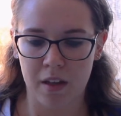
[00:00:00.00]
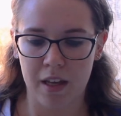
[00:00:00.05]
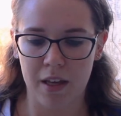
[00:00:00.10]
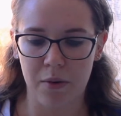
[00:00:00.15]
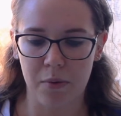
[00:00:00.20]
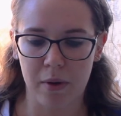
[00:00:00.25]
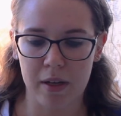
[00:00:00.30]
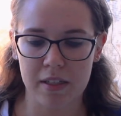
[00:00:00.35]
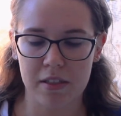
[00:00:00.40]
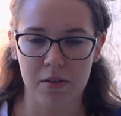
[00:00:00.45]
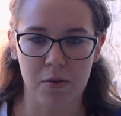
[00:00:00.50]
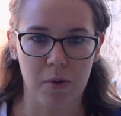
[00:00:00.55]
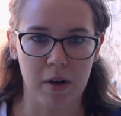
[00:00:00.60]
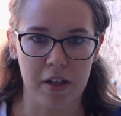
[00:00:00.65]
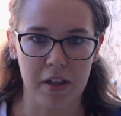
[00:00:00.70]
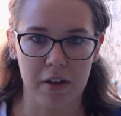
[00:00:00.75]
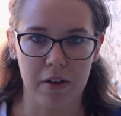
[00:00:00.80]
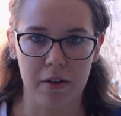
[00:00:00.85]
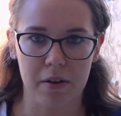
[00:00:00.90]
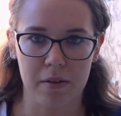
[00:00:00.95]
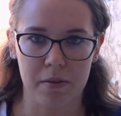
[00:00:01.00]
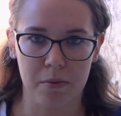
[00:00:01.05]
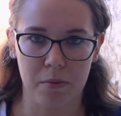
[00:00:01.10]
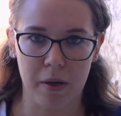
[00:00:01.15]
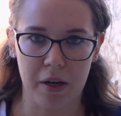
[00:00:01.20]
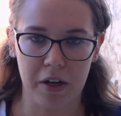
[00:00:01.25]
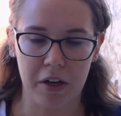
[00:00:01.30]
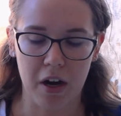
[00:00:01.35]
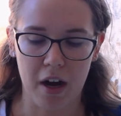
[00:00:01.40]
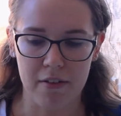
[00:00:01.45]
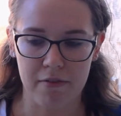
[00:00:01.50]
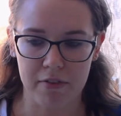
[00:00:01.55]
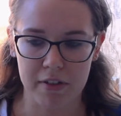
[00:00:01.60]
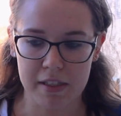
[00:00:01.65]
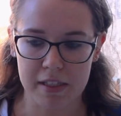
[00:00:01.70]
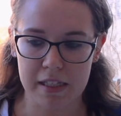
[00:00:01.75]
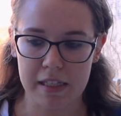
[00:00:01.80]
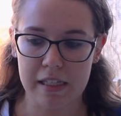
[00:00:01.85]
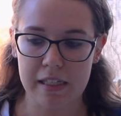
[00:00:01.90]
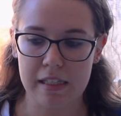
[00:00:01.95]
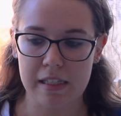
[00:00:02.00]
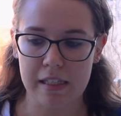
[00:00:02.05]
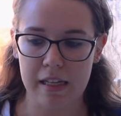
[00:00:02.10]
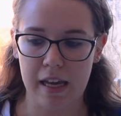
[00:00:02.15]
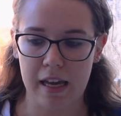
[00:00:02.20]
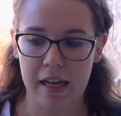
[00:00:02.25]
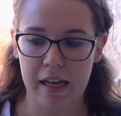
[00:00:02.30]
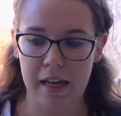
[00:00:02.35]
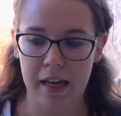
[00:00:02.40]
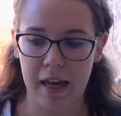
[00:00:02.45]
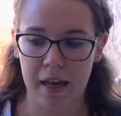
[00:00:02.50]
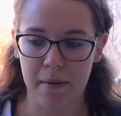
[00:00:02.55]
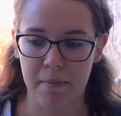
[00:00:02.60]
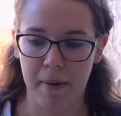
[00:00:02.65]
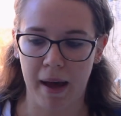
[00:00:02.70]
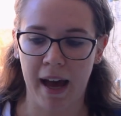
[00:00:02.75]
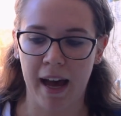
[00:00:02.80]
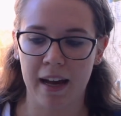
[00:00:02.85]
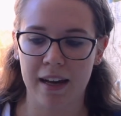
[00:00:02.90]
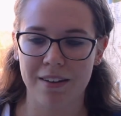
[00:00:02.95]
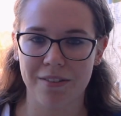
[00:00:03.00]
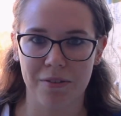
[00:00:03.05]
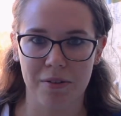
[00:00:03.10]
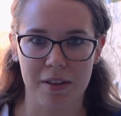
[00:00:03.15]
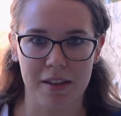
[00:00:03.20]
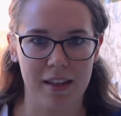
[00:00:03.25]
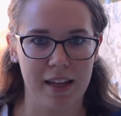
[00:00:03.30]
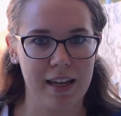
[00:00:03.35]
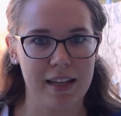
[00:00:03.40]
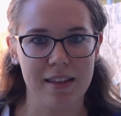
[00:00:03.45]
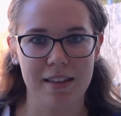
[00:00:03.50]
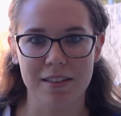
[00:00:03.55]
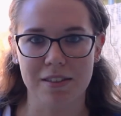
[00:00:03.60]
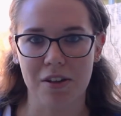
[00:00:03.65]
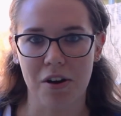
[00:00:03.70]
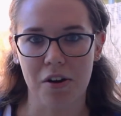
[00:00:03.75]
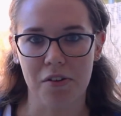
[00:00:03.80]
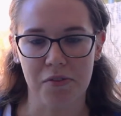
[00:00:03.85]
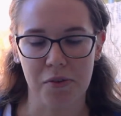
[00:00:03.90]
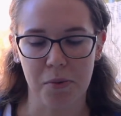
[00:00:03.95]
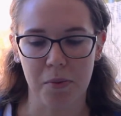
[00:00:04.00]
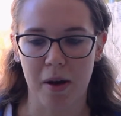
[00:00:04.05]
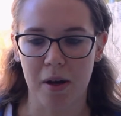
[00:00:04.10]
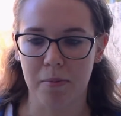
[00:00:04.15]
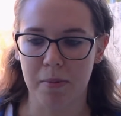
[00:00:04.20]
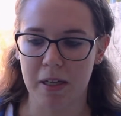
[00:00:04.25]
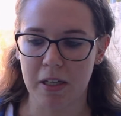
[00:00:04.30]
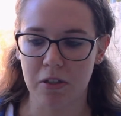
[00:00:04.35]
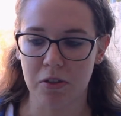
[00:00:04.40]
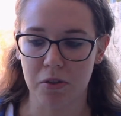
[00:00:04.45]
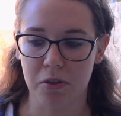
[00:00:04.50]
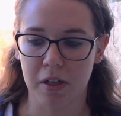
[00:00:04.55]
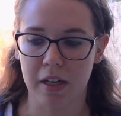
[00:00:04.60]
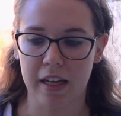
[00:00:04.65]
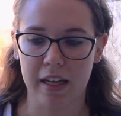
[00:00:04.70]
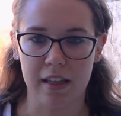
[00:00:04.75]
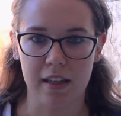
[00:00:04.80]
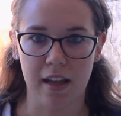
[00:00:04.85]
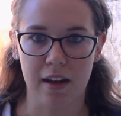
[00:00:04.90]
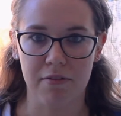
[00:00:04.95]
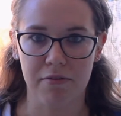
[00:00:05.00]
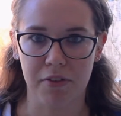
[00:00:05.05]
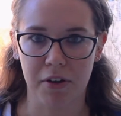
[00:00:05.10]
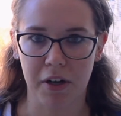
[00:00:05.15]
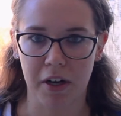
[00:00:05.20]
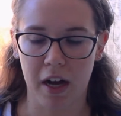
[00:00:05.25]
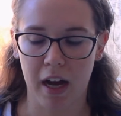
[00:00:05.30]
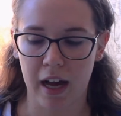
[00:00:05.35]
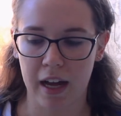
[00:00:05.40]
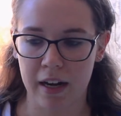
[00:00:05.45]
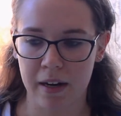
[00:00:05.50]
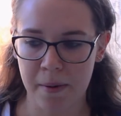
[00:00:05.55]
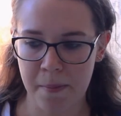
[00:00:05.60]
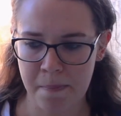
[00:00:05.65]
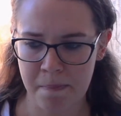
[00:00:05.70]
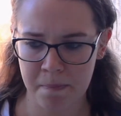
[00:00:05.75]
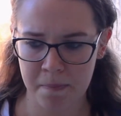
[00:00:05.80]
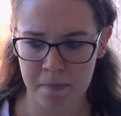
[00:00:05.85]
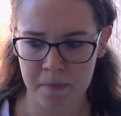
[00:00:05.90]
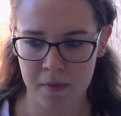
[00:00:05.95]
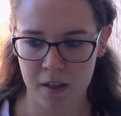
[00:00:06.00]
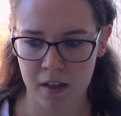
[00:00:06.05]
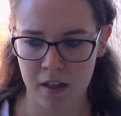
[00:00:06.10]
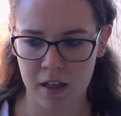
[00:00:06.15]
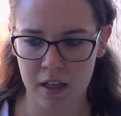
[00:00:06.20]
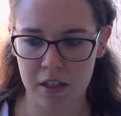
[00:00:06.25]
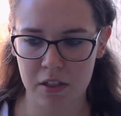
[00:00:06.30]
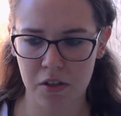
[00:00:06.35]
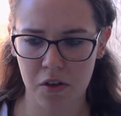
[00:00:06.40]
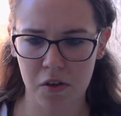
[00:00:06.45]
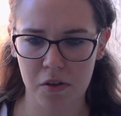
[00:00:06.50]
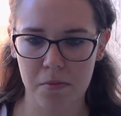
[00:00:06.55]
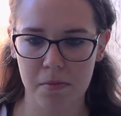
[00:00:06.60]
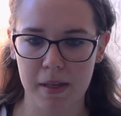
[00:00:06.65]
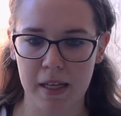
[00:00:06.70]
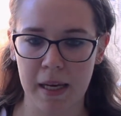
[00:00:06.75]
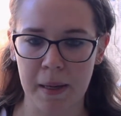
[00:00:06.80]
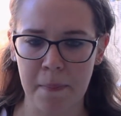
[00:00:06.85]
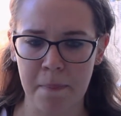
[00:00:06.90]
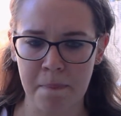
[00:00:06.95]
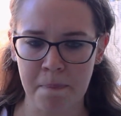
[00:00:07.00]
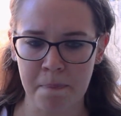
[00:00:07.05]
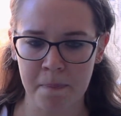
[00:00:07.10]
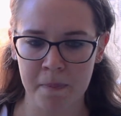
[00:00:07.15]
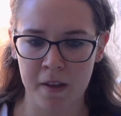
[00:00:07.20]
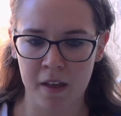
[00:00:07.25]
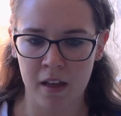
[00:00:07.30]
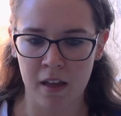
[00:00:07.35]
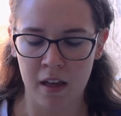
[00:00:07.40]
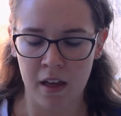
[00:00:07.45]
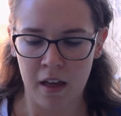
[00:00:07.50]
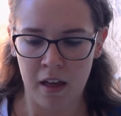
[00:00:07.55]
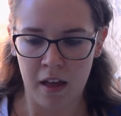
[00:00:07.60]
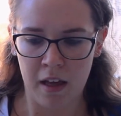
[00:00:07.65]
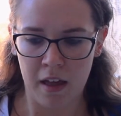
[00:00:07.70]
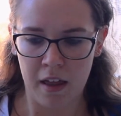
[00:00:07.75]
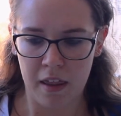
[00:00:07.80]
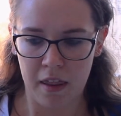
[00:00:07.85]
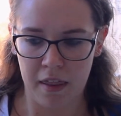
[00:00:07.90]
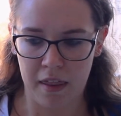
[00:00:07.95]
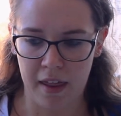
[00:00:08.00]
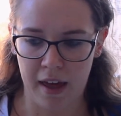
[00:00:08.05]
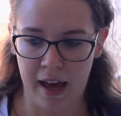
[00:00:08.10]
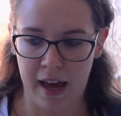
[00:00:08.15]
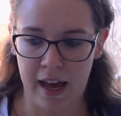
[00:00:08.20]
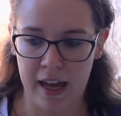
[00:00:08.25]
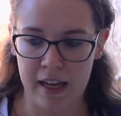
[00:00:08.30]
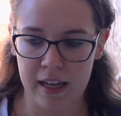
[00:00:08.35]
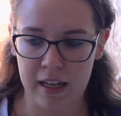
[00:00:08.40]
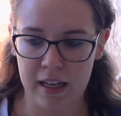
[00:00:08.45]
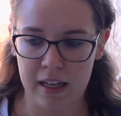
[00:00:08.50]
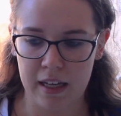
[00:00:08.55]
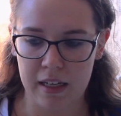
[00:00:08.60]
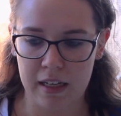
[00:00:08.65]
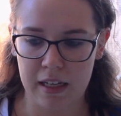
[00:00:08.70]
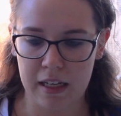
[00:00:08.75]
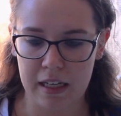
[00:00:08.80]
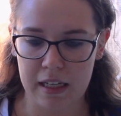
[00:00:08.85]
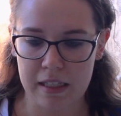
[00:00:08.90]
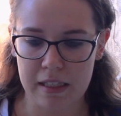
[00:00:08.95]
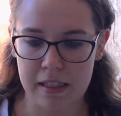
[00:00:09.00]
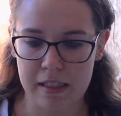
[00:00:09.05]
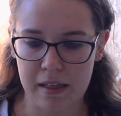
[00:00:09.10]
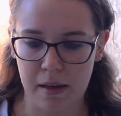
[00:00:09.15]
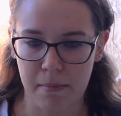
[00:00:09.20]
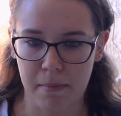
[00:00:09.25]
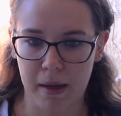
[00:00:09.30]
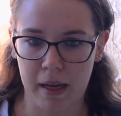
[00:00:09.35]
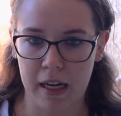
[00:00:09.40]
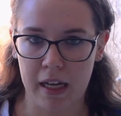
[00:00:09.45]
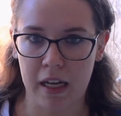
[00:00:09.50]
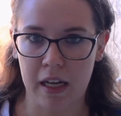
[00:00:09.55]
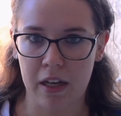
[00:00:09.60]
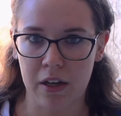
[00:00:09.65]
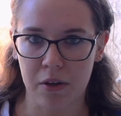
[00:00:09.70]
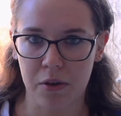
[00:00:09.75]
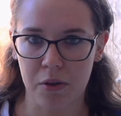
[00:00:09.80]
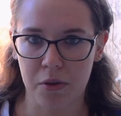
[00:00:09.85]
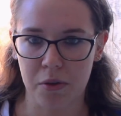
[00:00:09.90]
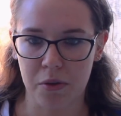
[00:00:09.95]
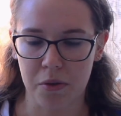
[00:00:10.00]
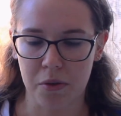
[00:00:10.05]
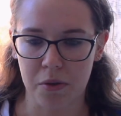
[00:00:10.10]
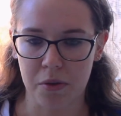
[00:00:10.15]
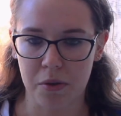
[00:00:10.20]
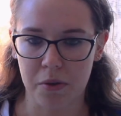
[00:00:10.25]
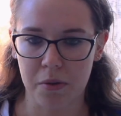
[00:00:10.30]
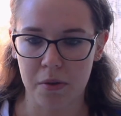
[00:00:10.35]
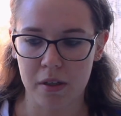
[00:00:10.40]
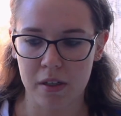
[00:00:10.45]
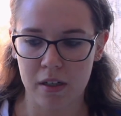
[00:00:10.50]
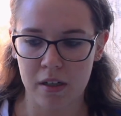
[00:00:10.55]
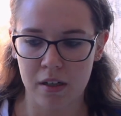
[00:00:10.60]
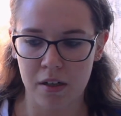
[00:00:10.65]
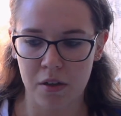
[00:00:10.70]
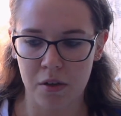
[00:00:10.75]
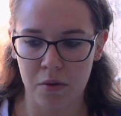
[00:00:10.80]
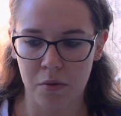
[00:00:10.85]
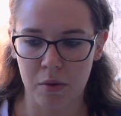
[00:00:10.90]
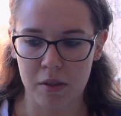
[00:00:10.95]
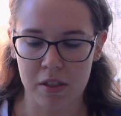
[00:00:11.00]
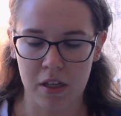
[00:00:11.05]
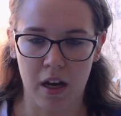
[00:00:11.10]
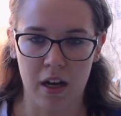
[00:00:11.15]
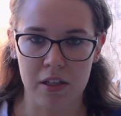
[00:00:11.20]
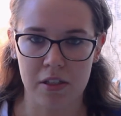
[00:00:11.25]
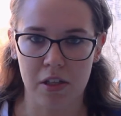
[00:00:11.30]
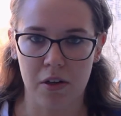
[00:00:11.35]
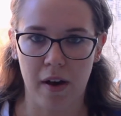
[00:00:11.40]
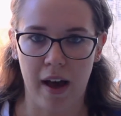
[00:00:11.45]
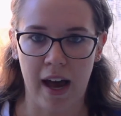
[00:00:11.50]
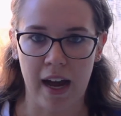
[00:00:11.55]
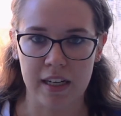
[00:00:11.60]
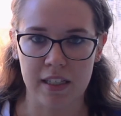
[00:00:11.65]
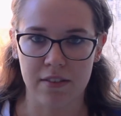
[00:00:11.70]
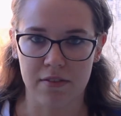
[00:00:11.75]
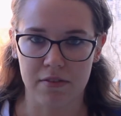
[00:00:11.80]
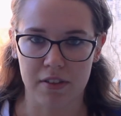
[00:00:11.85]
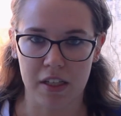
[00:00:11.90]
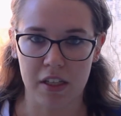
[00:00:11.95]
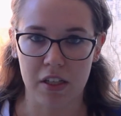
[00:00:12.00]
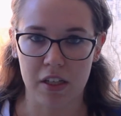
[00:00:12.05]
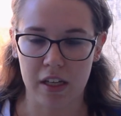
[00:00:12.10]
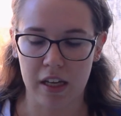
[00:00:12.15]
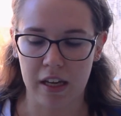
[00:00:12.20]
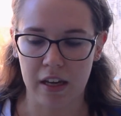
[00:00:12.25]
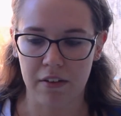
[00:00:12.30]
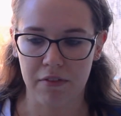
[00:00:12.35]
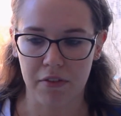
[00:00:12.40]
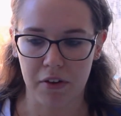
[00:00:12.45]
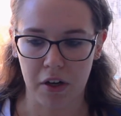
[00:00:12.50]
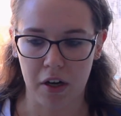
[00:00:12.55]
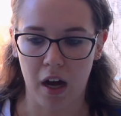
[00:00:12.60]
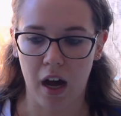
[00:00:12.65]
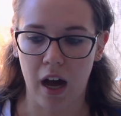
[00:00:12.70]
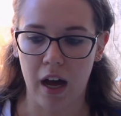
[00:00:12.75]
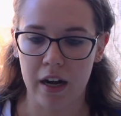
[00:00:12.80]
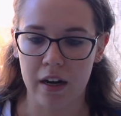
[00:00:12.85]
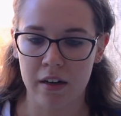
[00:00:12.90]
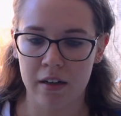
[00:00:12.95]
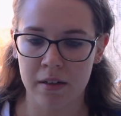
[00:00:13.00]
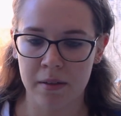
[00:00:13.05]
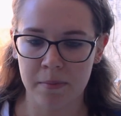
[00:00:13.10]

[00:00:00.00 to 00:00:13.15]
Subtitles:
he went to one of the winter conferences and came back with this overwhelming joy and love for God. He told me that he needed somebody who was also actively looking for God.